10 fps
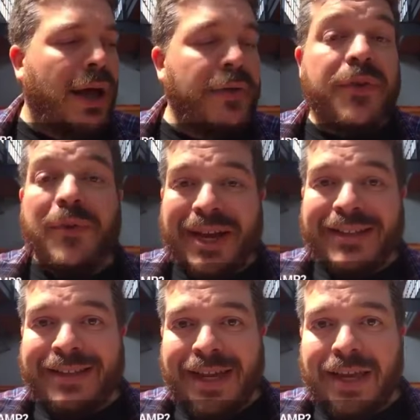So
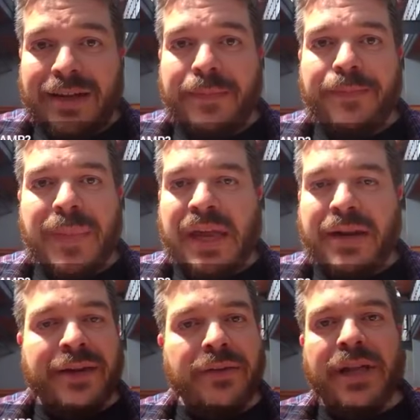that said,
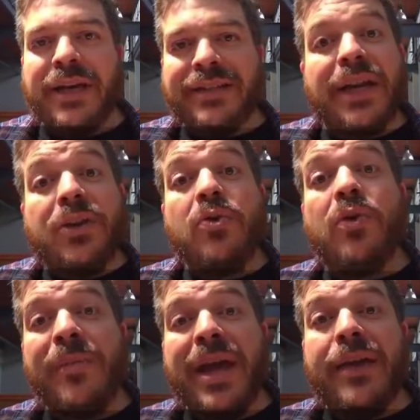and like I said,
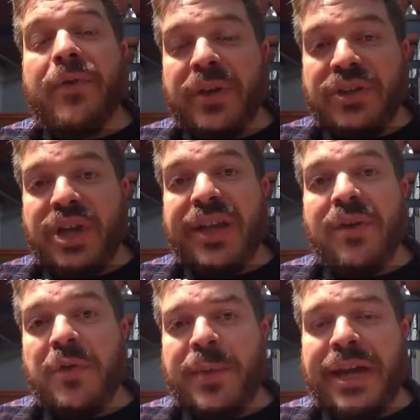Google may even reject
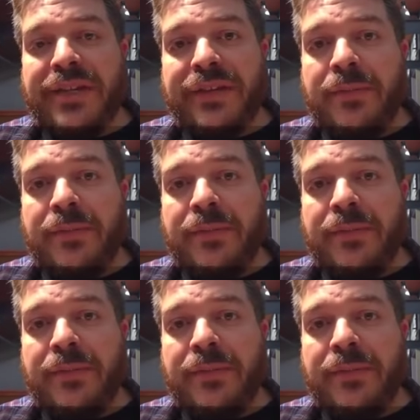those pages.